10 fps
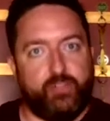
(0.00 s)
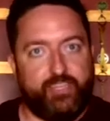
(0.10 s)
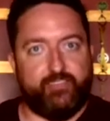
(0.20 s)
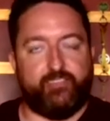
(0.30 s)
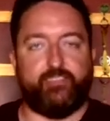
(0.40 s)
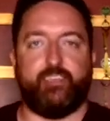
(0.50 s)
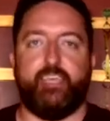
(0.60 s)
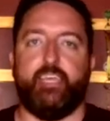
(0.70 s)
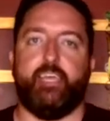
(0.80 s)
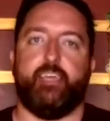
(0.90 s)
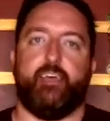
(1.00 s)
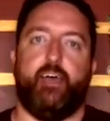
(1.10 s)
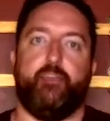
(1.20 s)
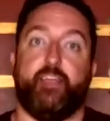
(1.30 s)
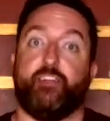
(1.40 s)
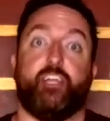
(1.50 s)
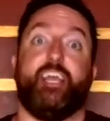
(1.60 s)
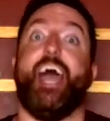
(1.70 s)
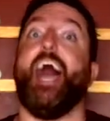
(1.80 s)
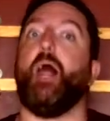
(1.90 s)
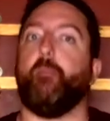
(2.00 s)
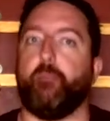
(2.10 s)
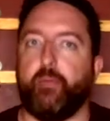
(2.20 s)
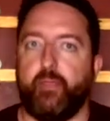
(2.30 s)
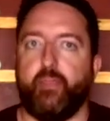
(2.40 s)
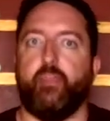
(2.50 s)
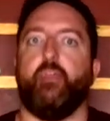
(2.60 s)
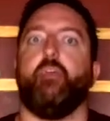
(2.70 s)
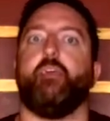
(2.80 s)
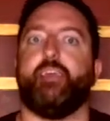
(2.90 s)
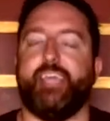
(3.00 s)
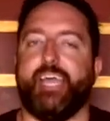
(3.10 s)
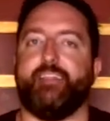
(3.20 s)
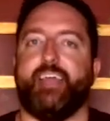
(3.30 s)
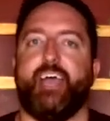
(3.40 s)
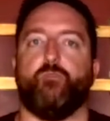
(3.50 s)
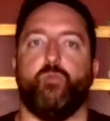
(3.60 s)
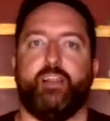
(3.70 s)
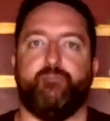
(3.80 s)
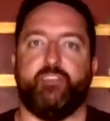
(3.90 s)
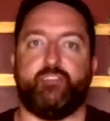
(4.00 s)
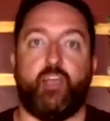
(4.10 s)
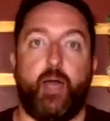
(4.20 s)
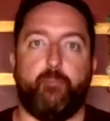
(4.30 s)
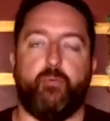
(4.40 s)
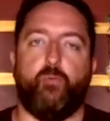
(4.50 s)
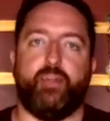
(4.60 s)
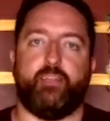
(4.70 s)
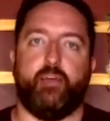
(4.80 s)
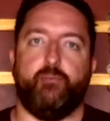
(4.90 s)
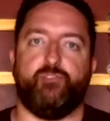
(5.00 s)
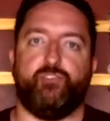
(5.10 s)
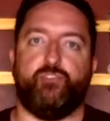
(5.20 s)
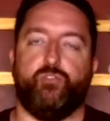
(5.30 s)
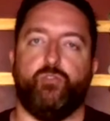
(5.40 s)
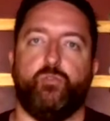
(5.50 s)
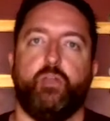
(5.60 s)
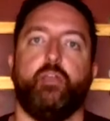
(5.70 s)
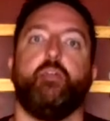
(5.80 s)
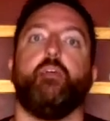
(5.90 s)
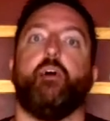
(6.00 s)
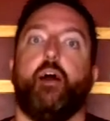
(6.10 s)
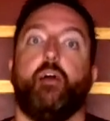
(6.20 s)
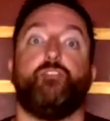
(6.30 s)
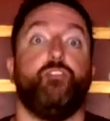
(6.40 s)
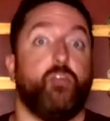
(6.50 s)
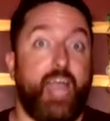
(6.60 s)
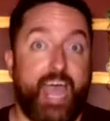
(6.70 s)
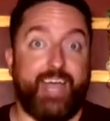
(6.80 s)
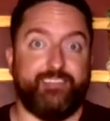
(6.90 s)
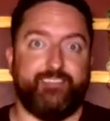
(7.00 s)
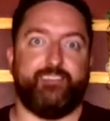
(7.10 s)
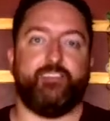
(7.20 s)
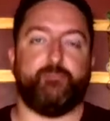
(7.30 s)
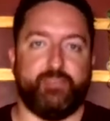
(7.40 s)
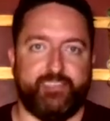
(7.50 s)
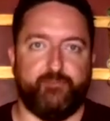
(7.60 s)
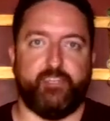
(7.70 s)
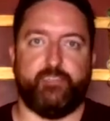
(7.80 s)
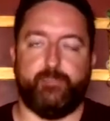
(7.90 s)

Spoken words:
lists that are going to help get that relevance up when it comes to your ads specifically.